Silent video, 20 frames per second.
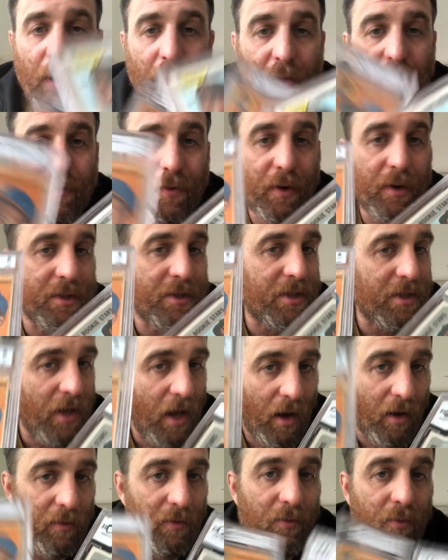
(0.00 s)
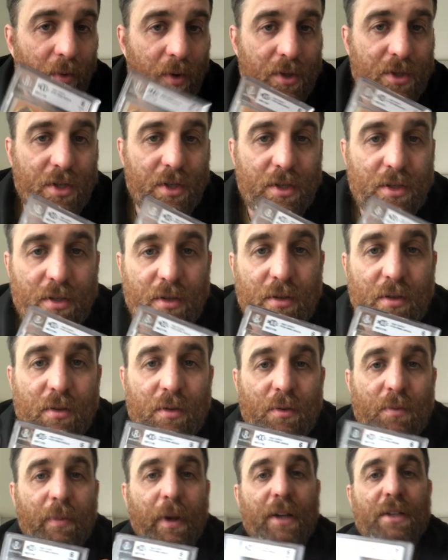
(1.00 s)
pay for itself, which is
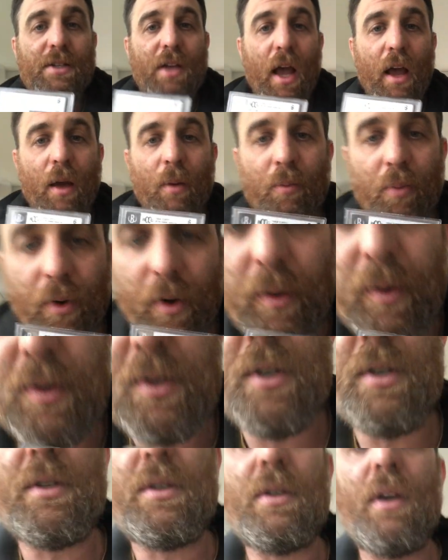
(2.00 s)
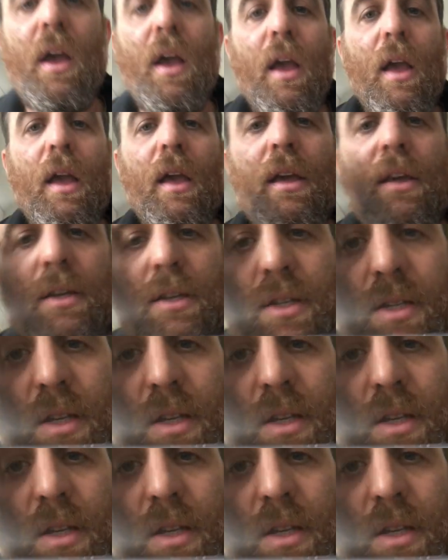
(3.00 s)
my second point, which is, you